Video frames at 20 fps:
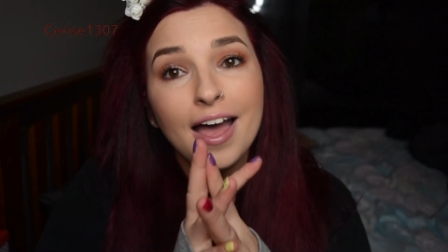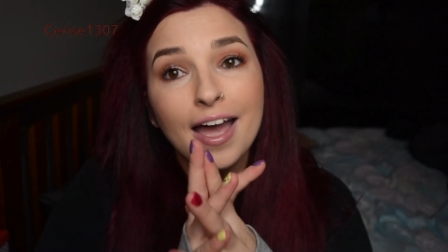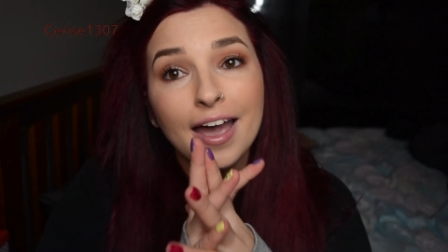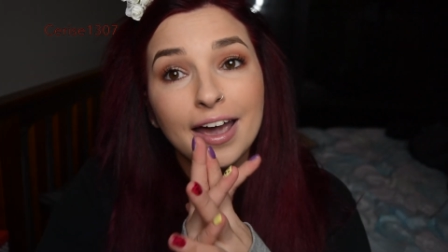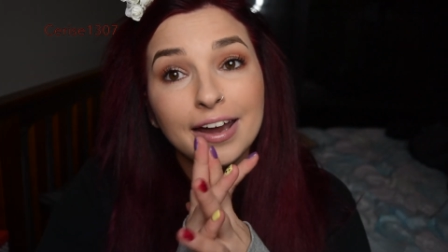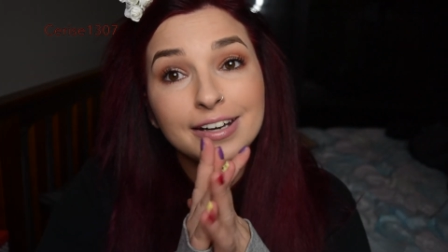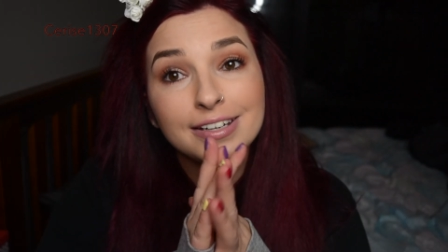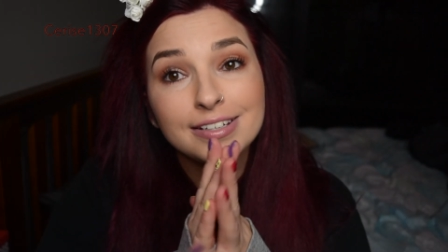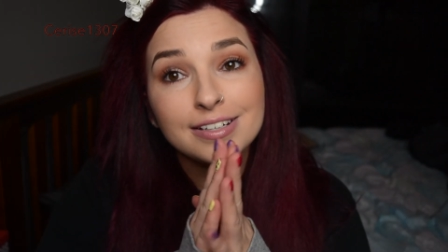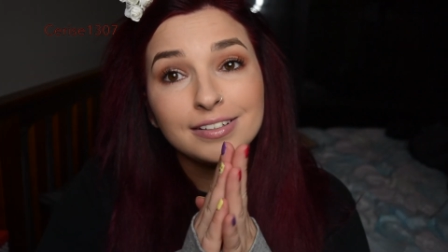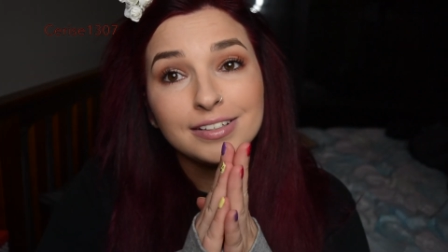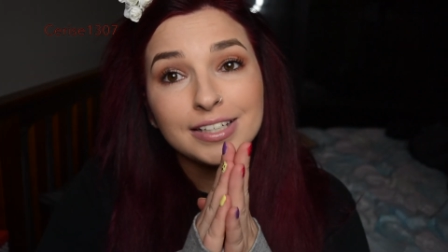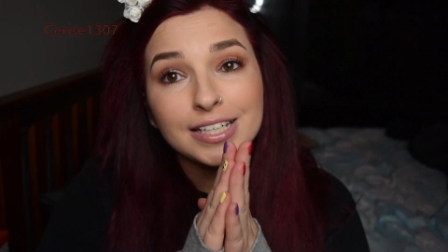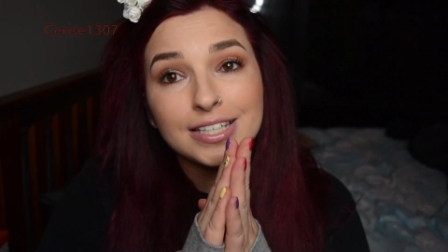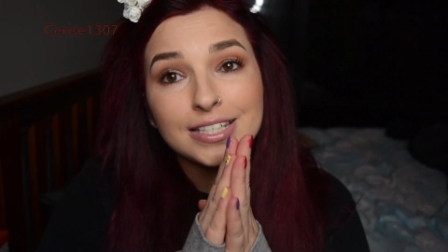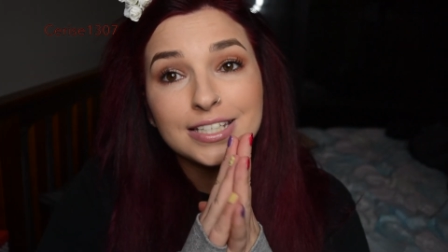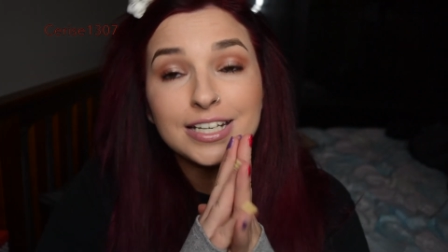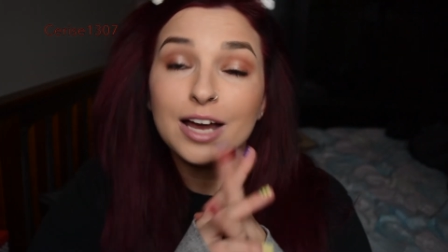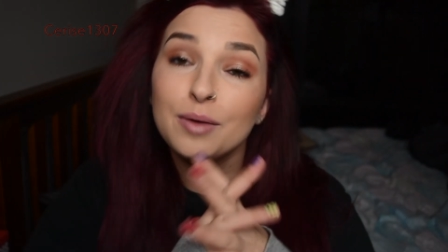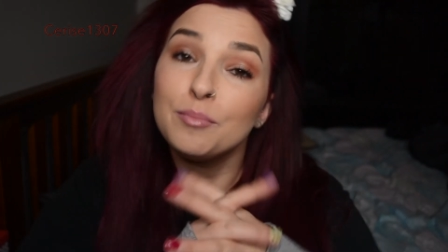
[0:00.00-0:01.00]
And until
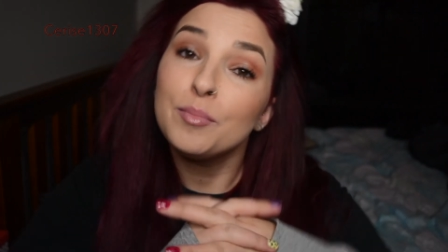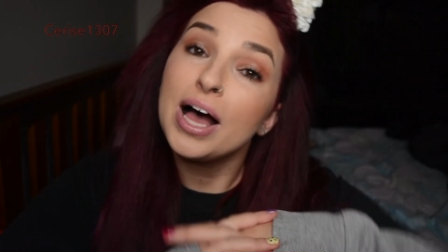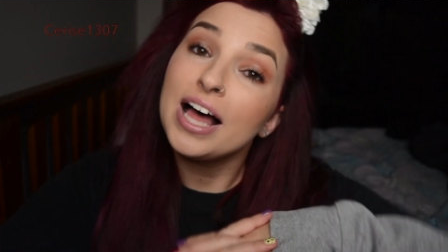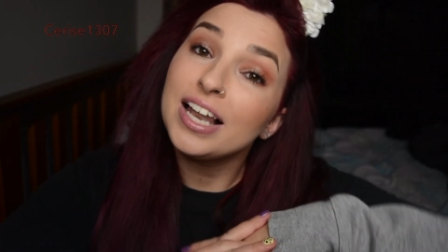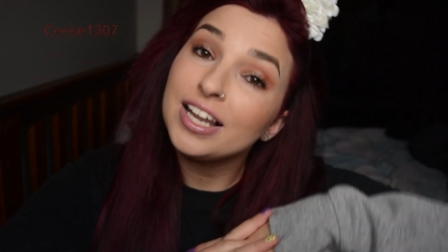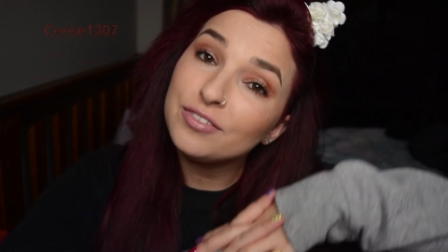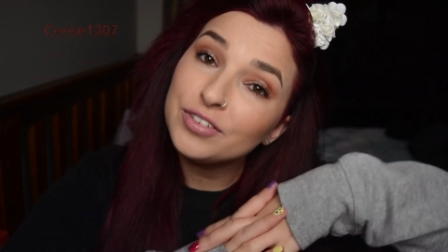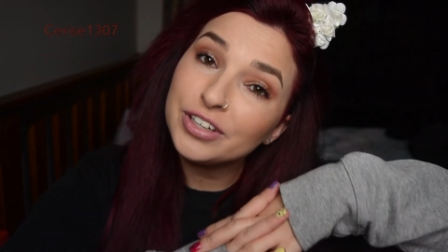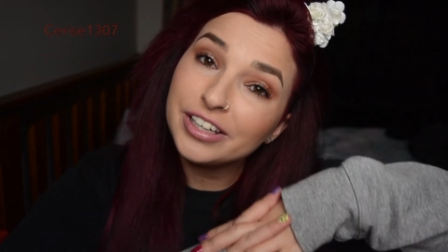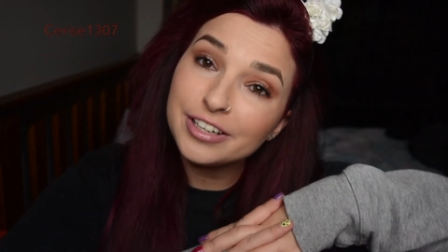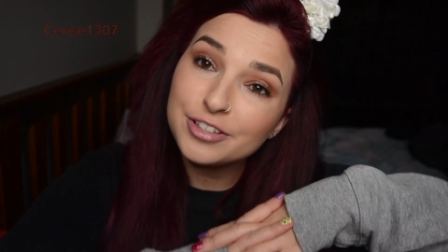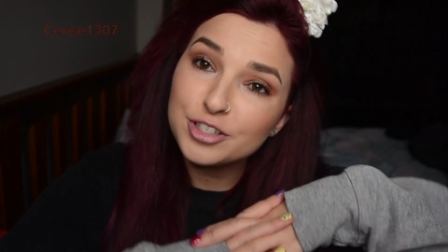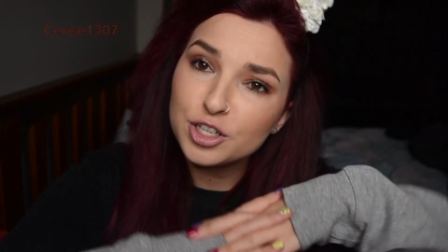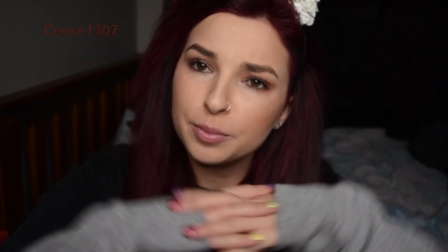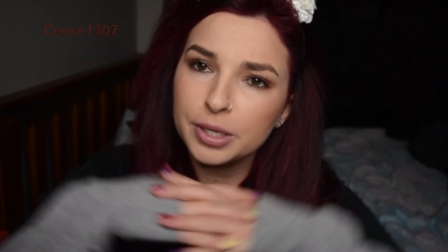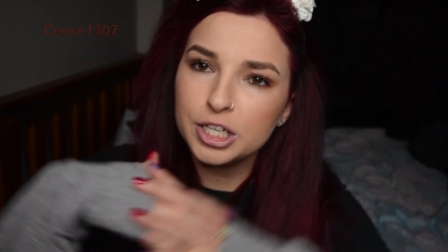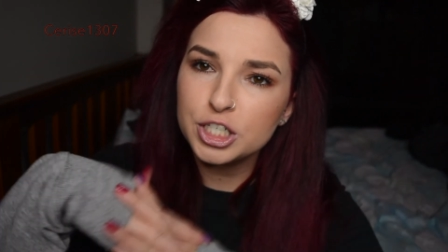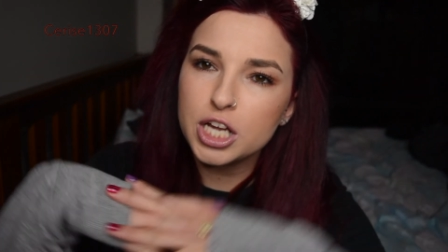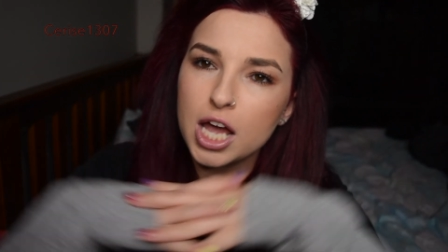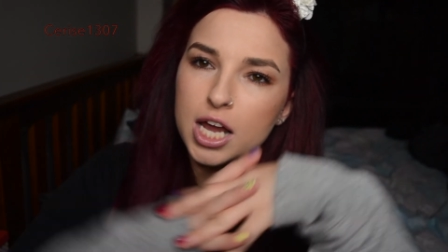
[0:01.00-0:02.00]
next time, I love you guys so
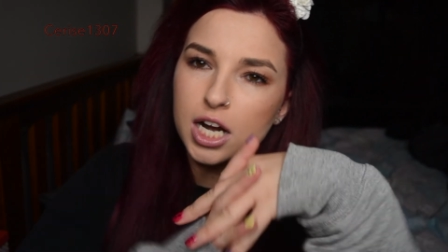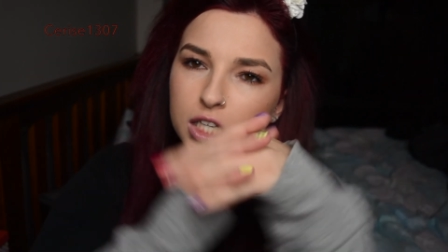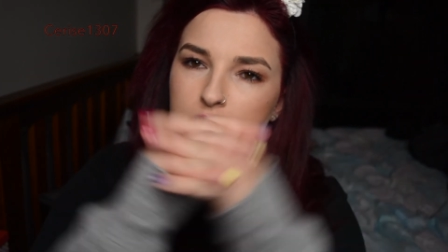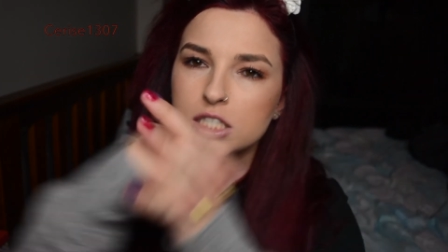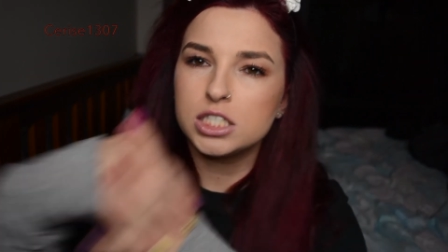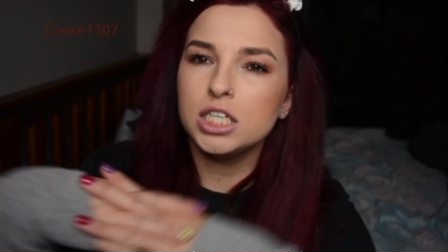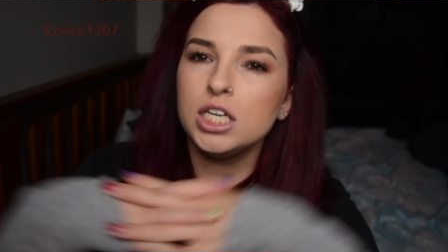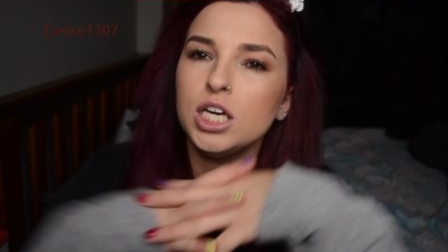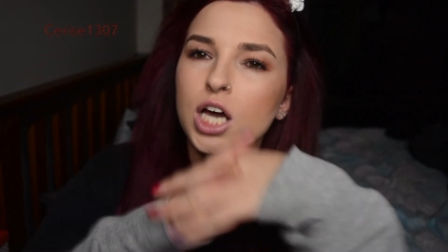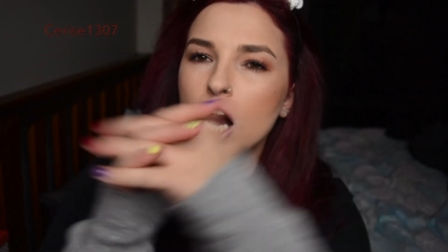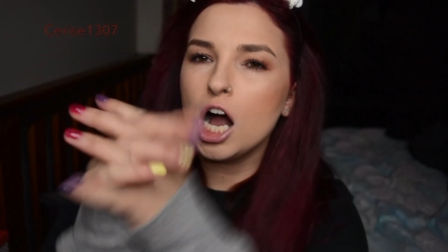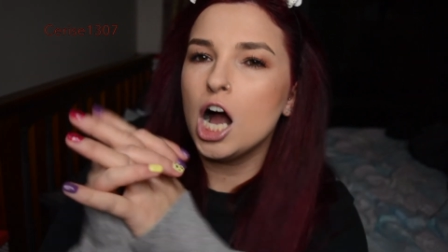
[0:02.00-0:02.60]
much and I'll see you